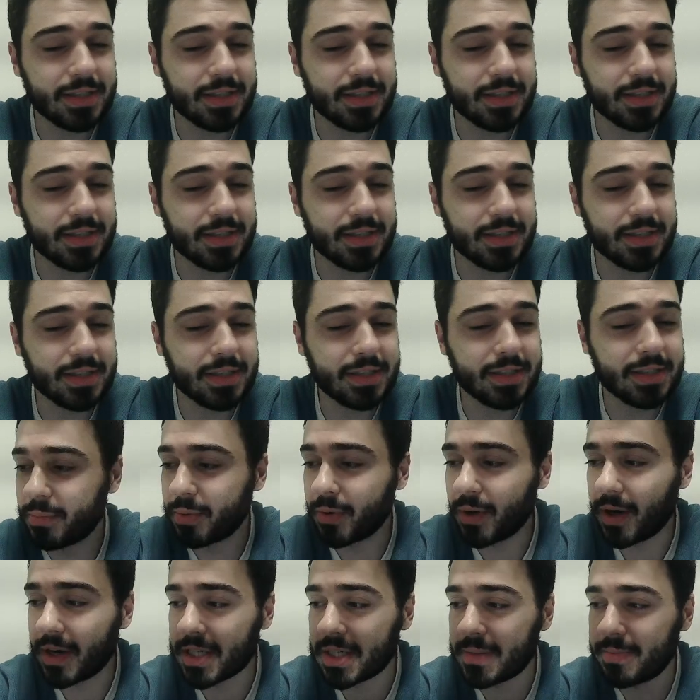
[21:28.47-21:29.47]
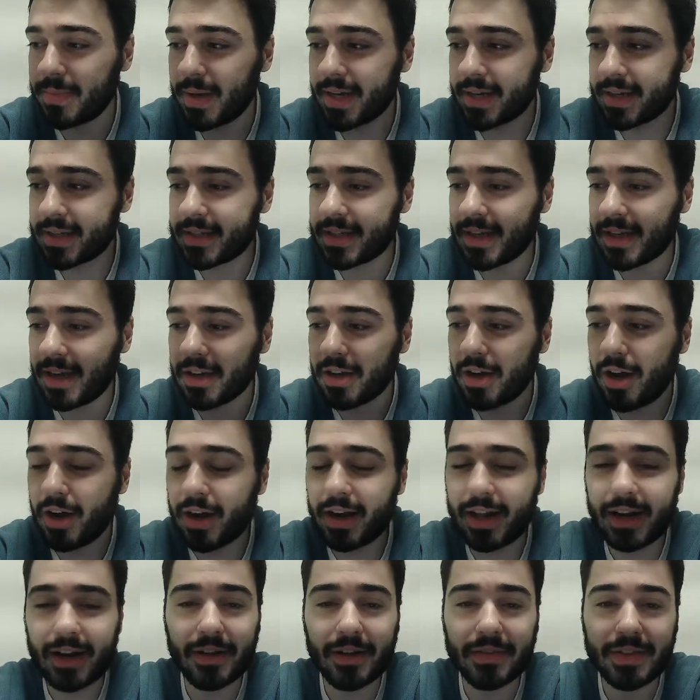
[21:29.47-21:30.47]
stud prospects got
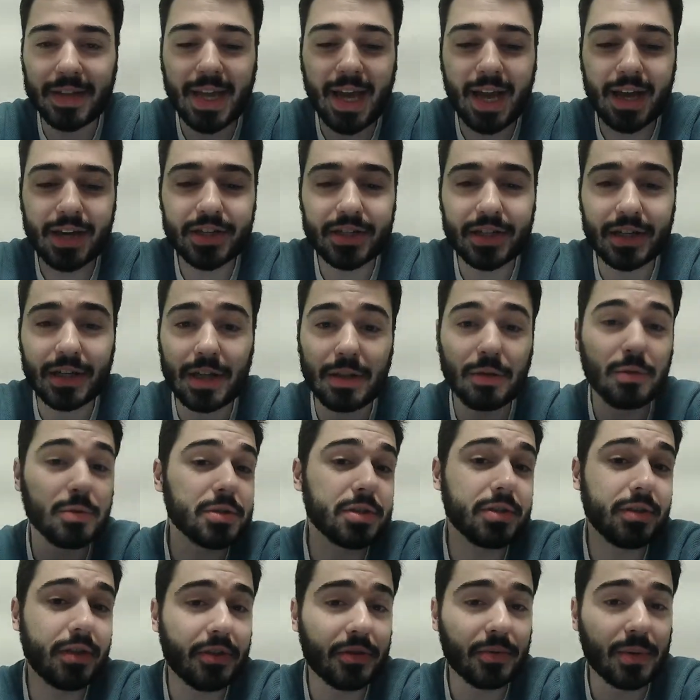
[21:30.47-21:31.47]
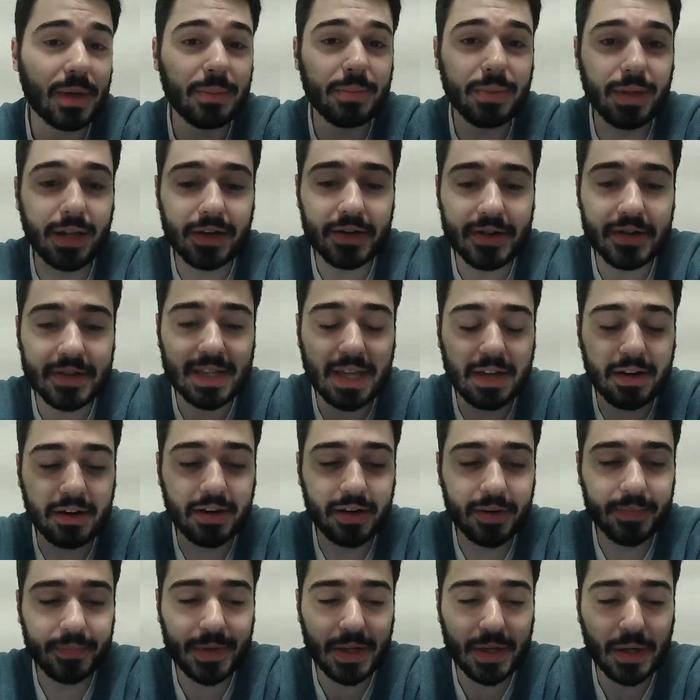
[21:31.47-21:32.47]
in on the action, and those are the three players that
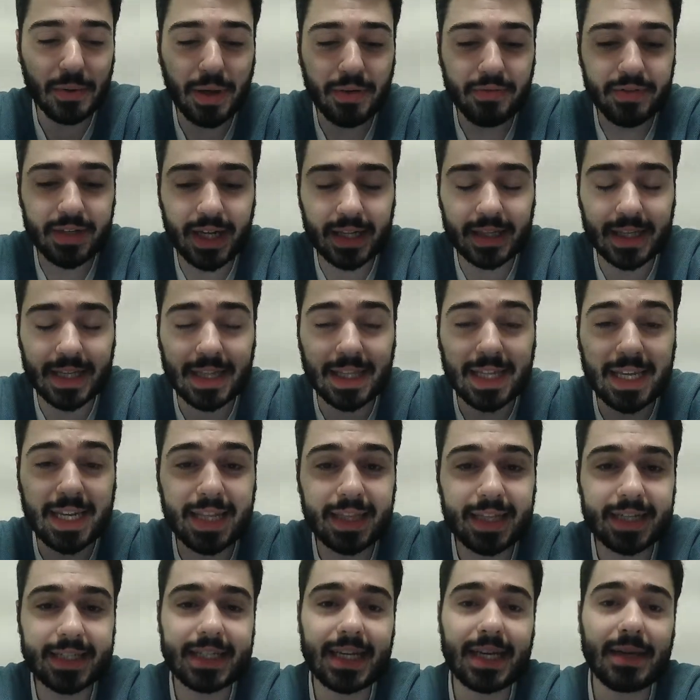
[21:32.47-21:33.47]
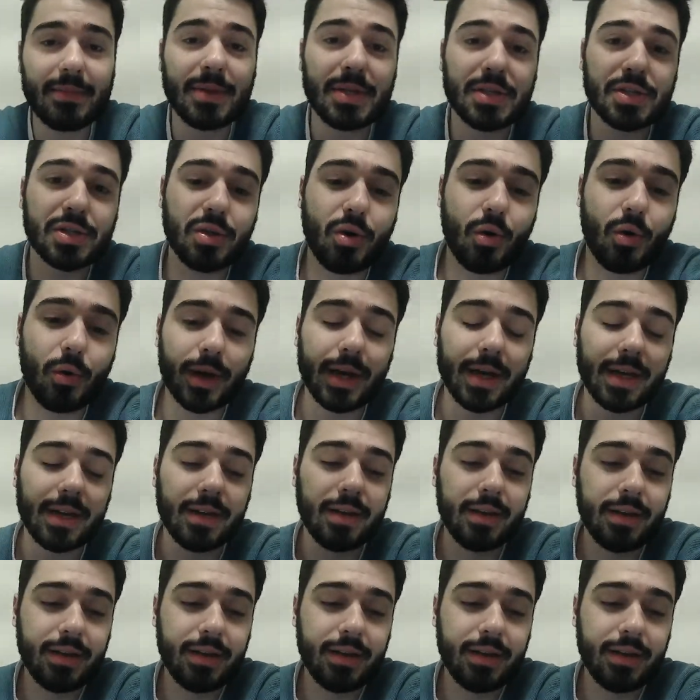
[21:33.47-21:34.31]
are evidently leading the team in scoring.